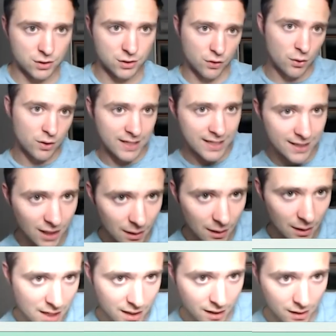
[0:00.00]
so if you go to
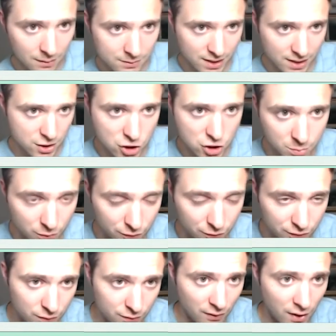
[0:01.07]

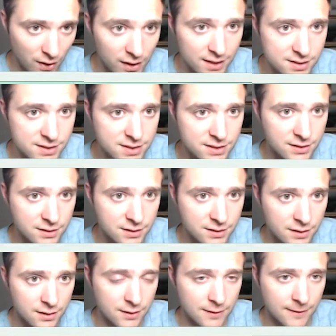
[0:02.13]
github.com/superfluidfinance
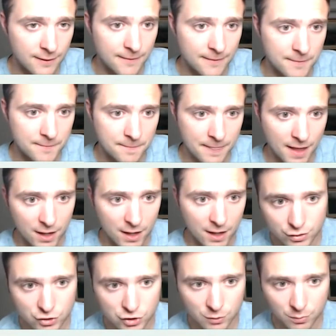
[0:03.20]
and go
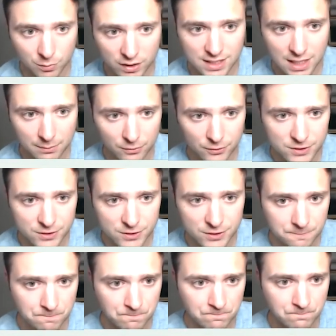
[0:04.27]
to super
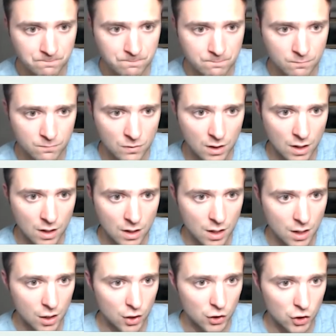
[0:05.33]
examples,
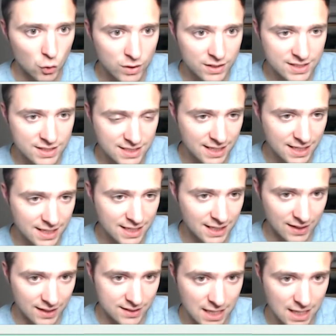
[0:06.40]
you can see it
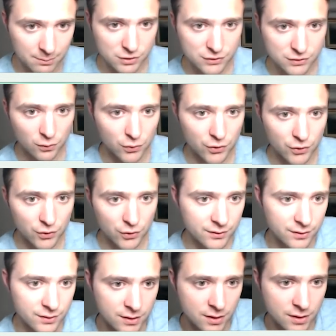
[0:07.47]
in the examples folder
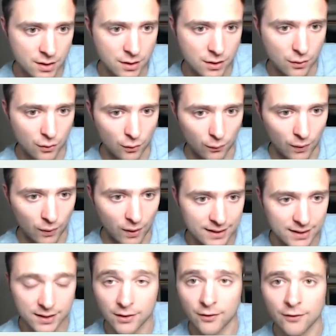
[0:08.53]

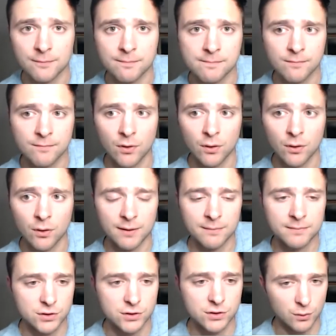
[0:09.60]
right here.
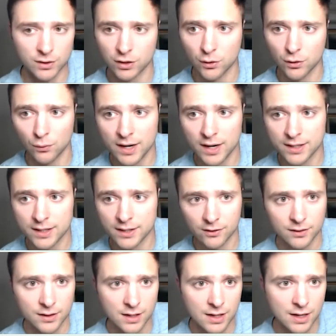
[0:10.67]
Okay, so you want to go right
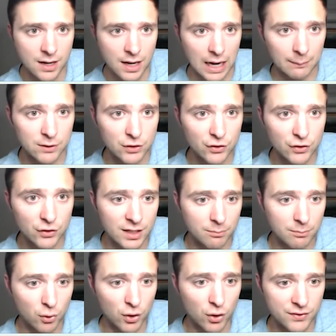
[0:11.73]
here. I'm literally going
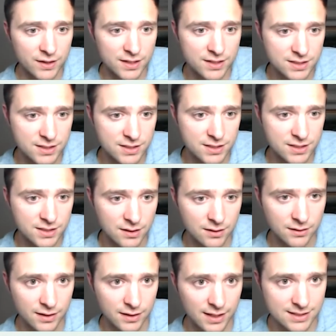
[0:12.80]
to put this
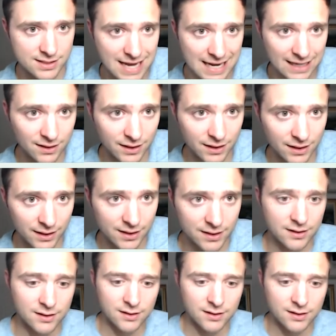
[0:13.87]
exact link